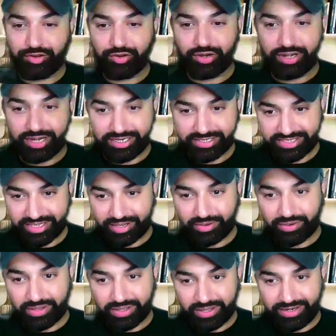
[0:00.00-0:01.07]
your
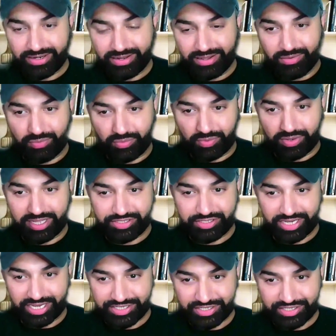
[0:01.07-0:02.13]
nursing
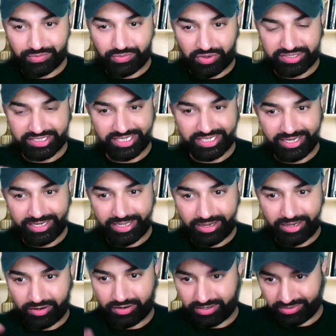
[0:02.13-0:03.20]
education was in
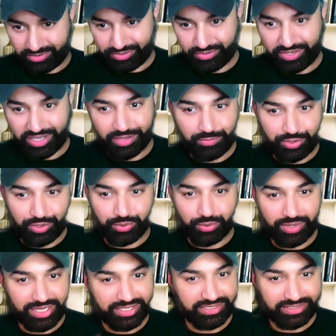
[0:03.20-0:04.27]
India, or you came to
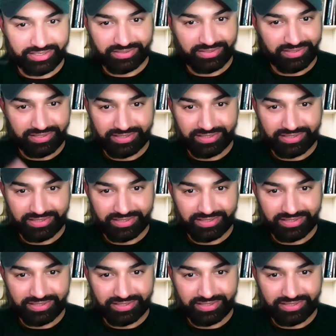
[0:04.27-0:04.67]
US?